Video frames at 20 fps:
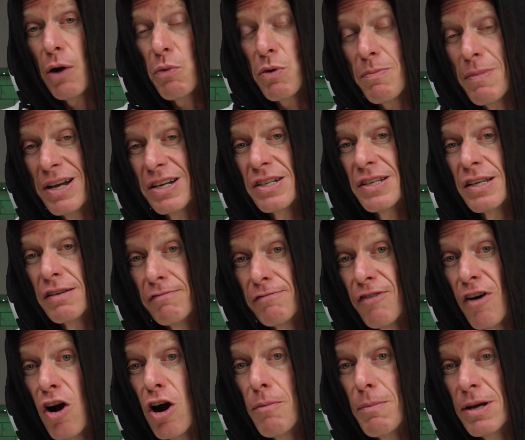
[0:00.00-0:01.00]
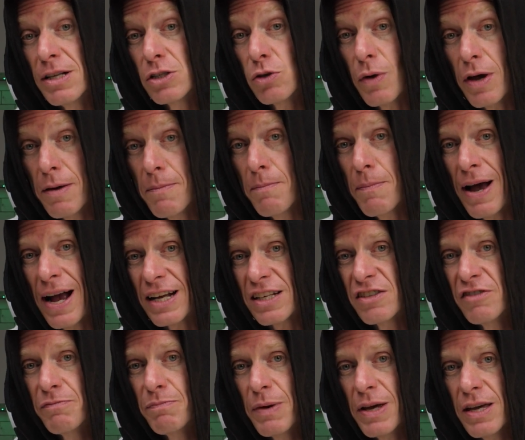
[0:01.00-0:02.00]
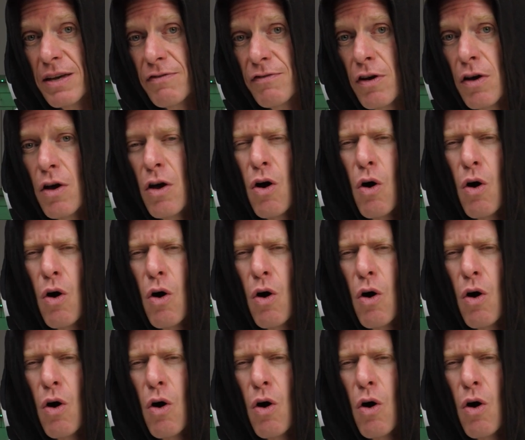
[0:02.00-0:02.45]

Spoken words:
we measure the environmental impact of beef,